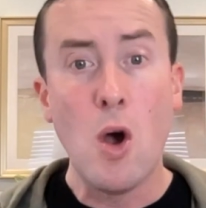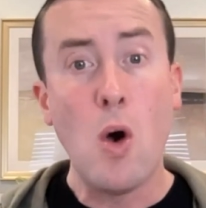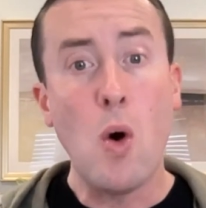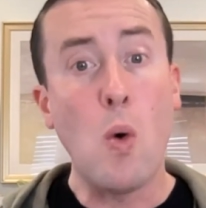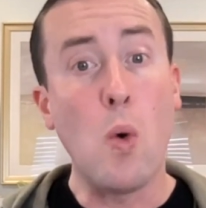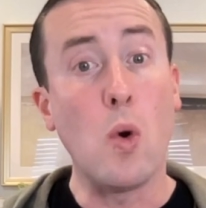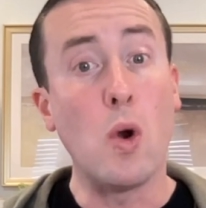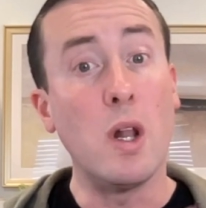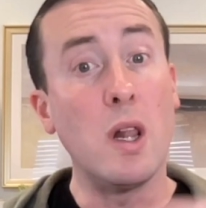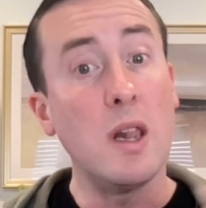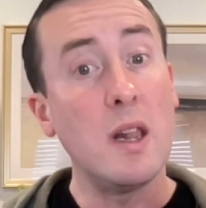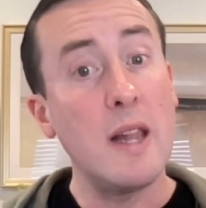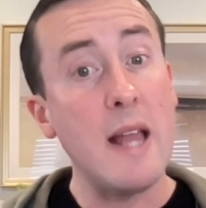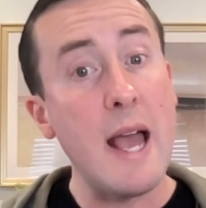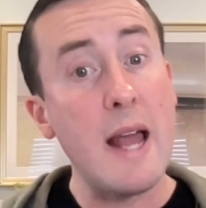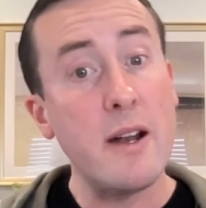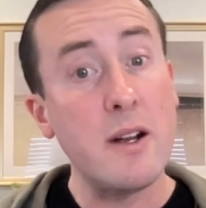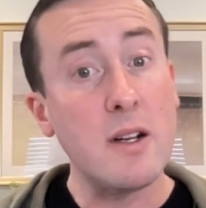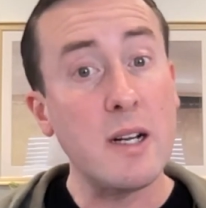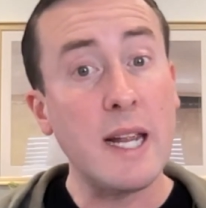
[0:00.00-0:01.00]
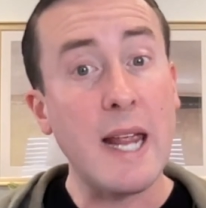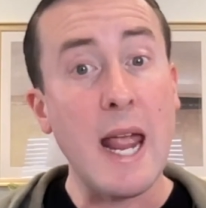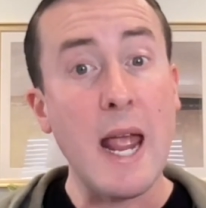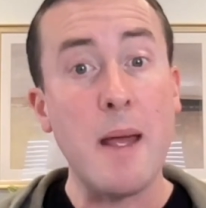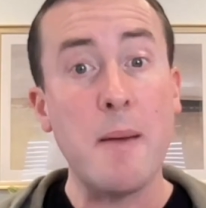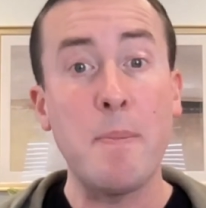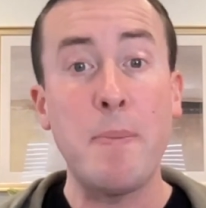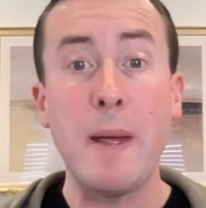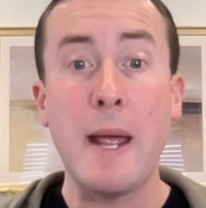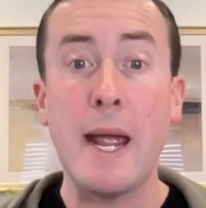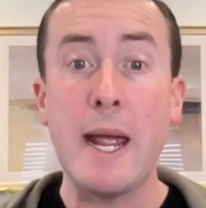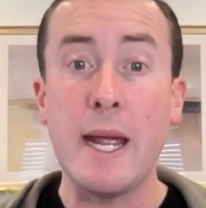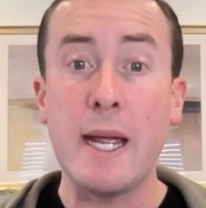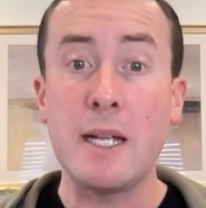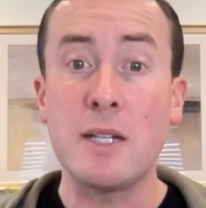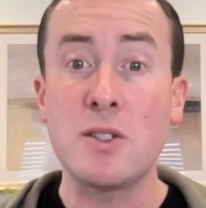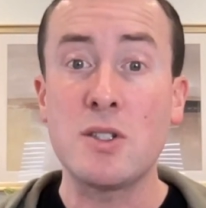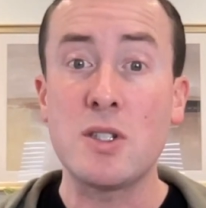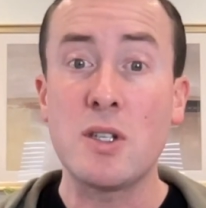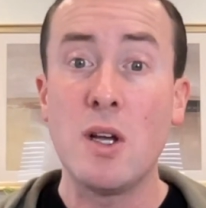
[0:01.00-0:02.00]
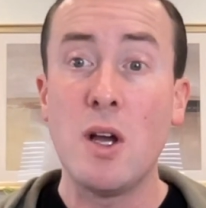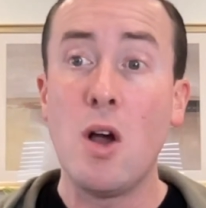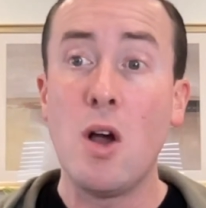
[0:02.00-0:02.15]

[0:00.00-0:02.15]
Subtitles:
or letter campaigns